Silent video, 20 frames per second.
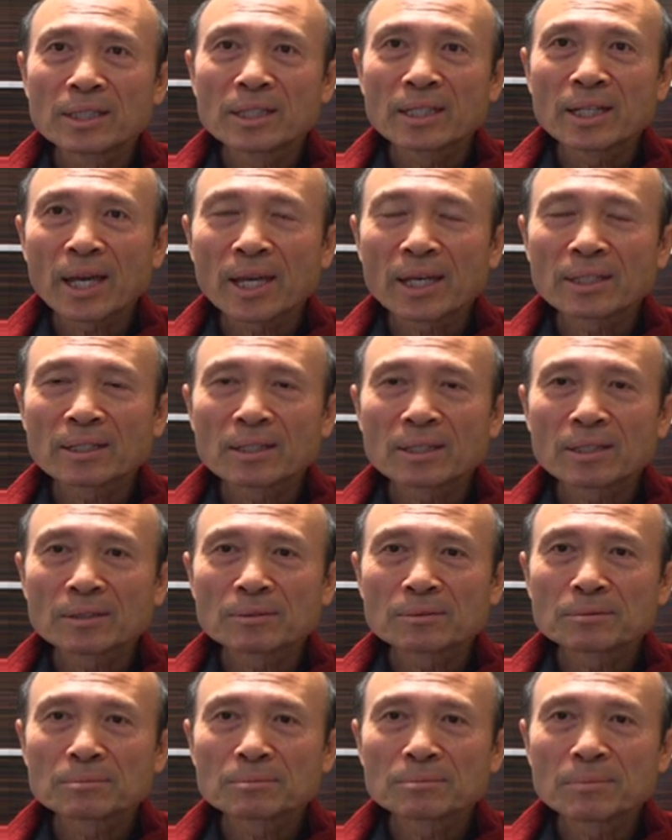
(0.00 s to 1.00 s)
and uh,
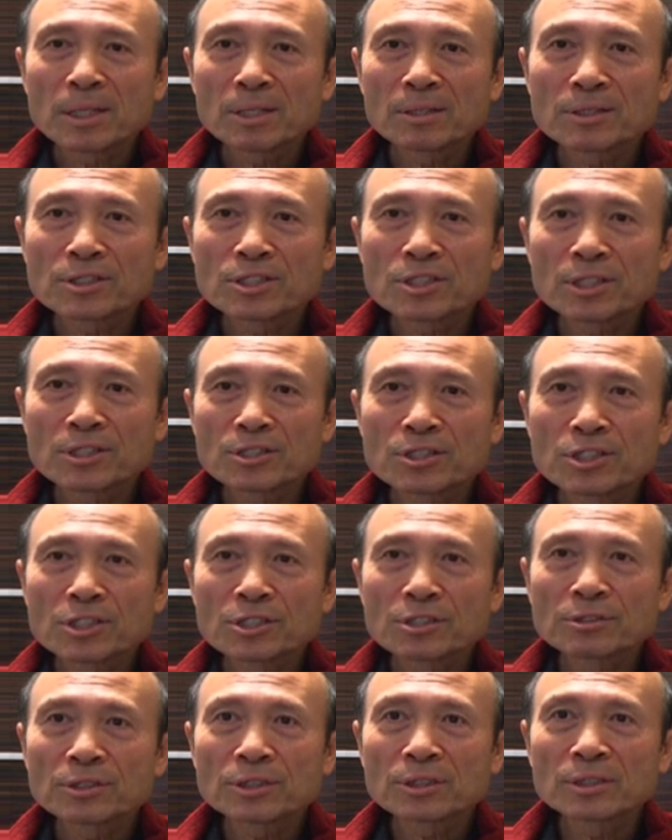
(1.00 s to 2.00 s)
marriage and
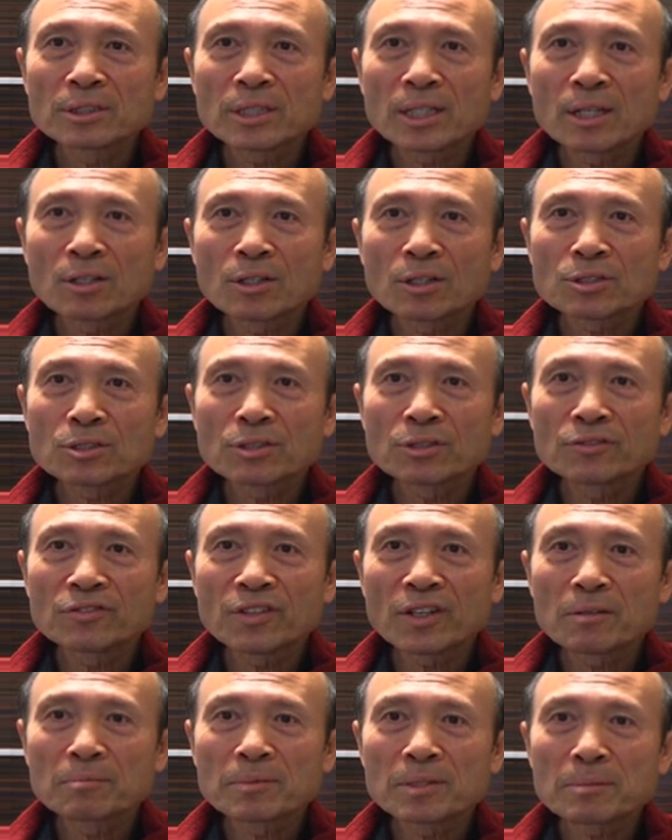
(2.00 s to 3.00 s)
children and also
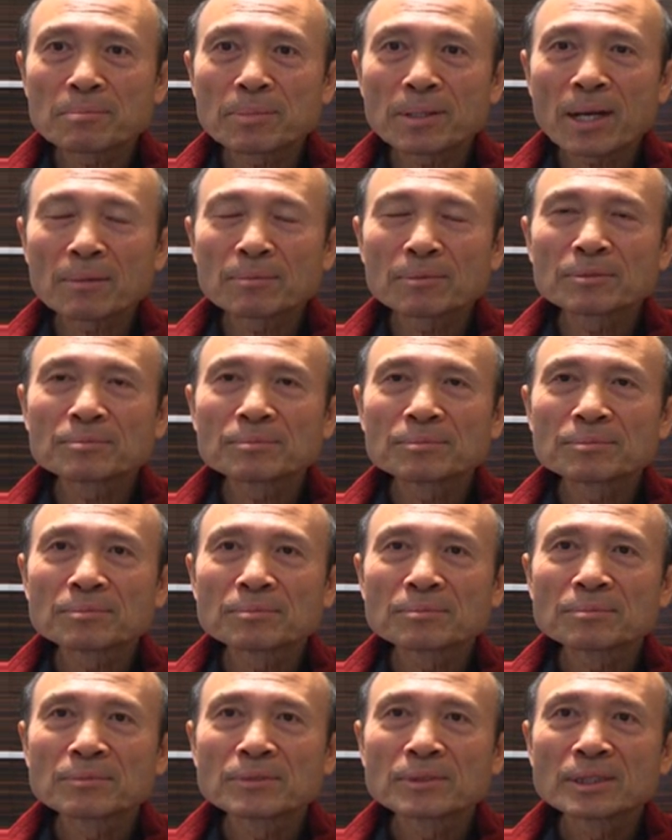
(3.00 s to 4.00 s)
family problem.
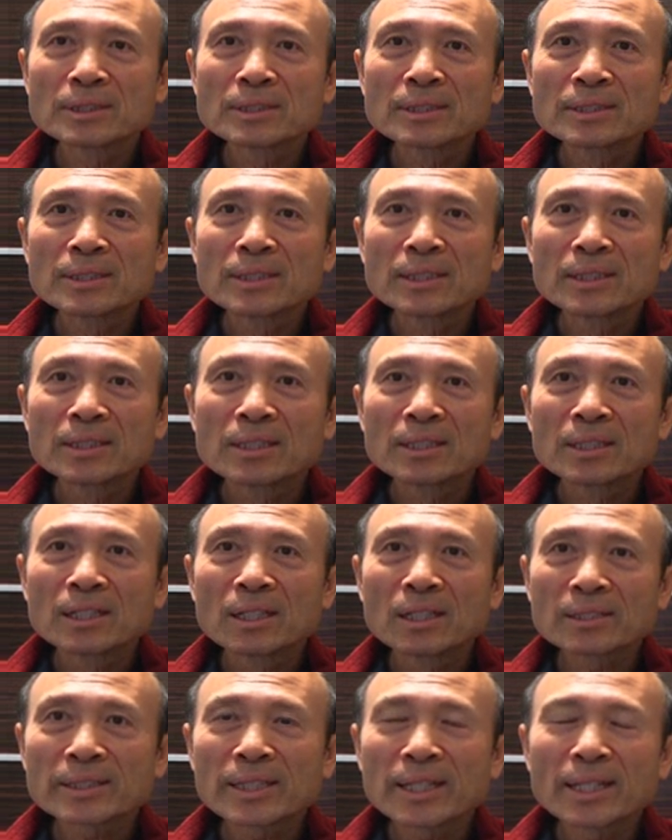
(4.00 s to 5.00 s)

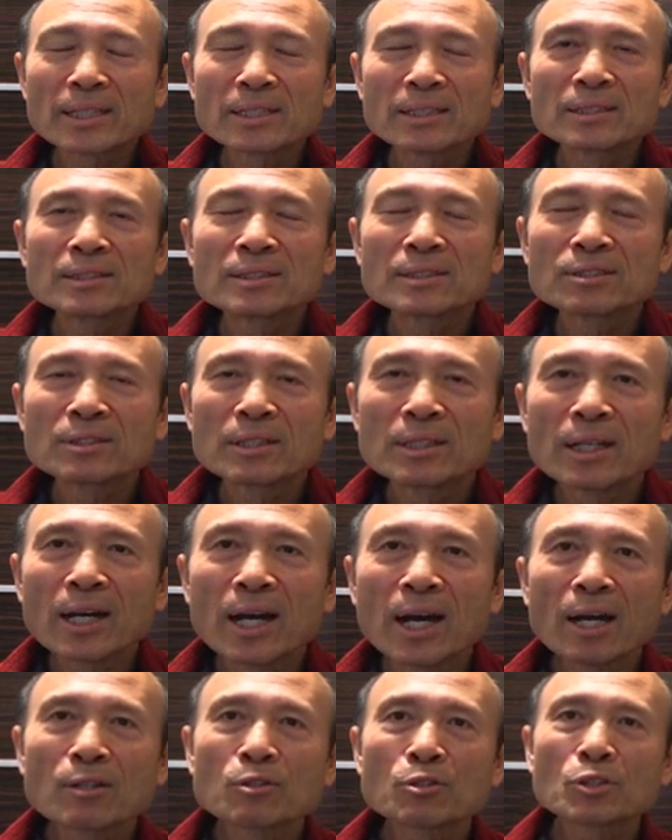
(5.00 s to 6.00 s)
Okay,
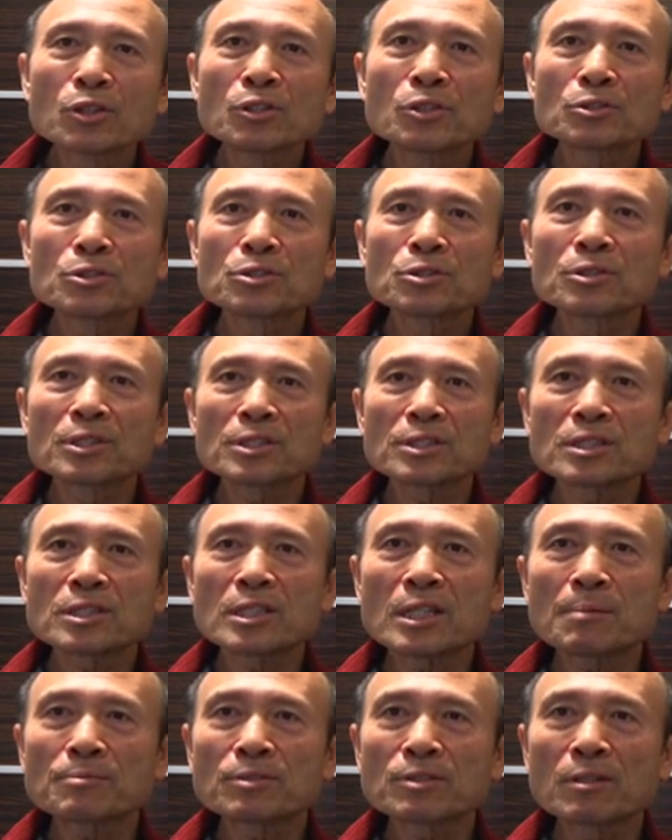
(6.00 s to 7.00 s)
I'll go to the
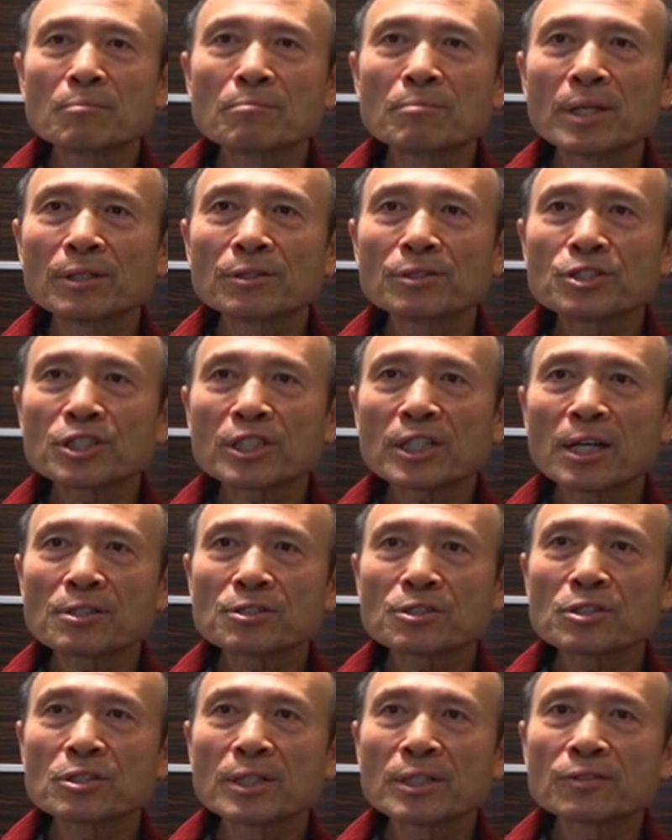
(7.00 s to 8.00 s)
steps of marriage
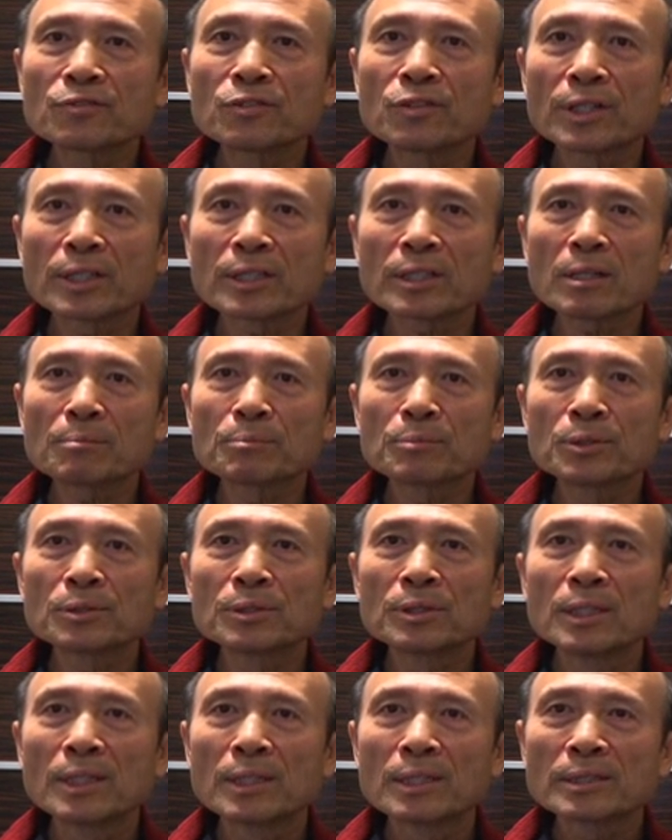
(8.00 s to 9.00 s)
counseling for a couple
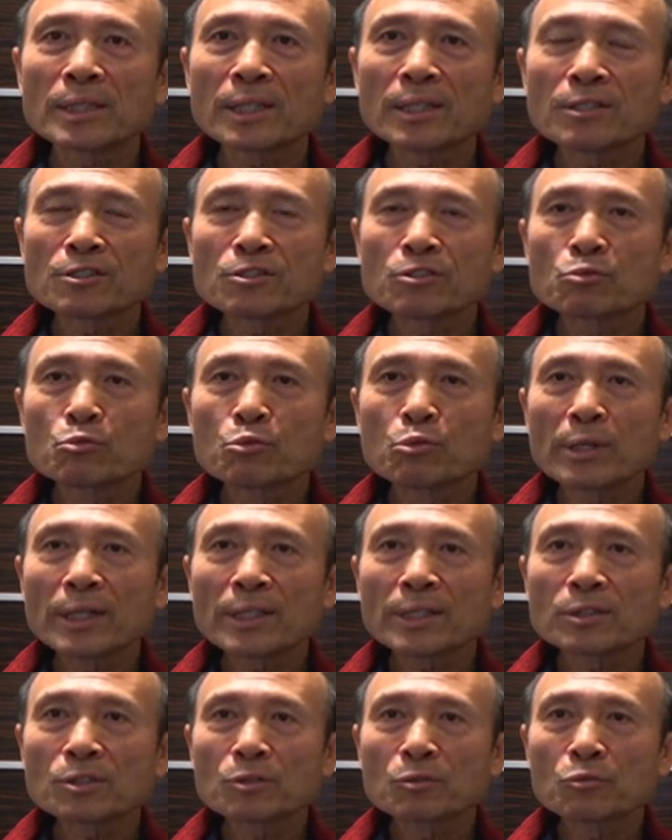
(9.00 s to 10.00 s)
that is
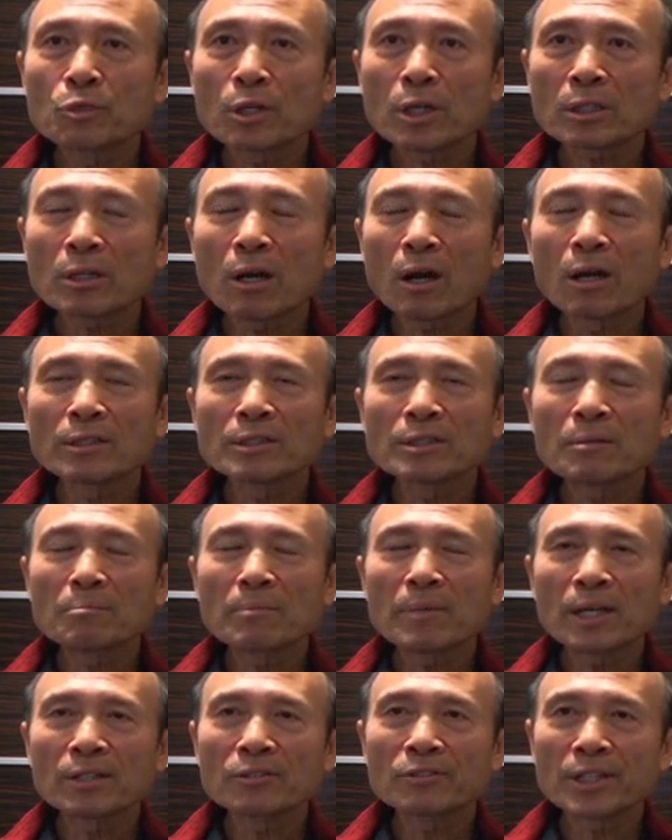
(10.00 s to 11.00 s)
willing to work on the
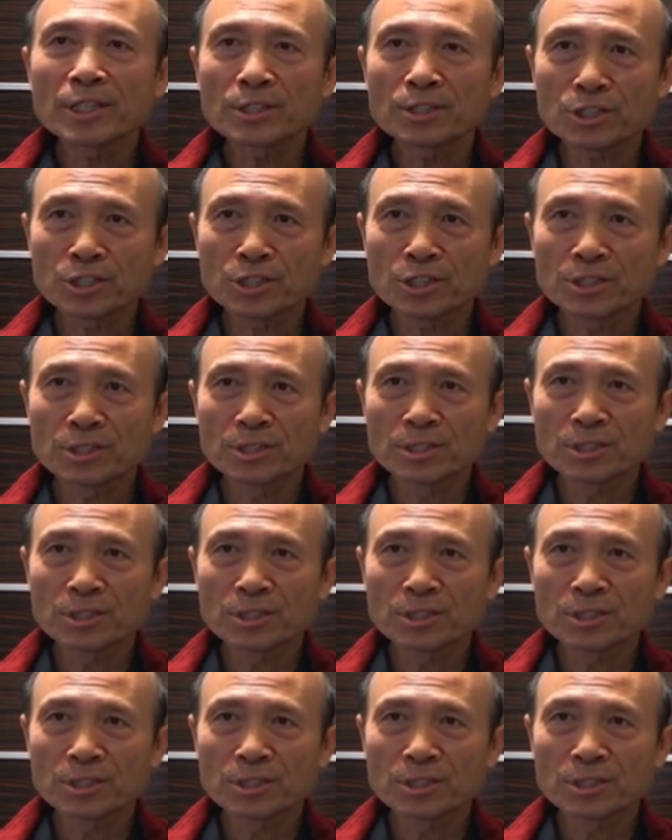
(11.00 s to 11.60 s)
marriage.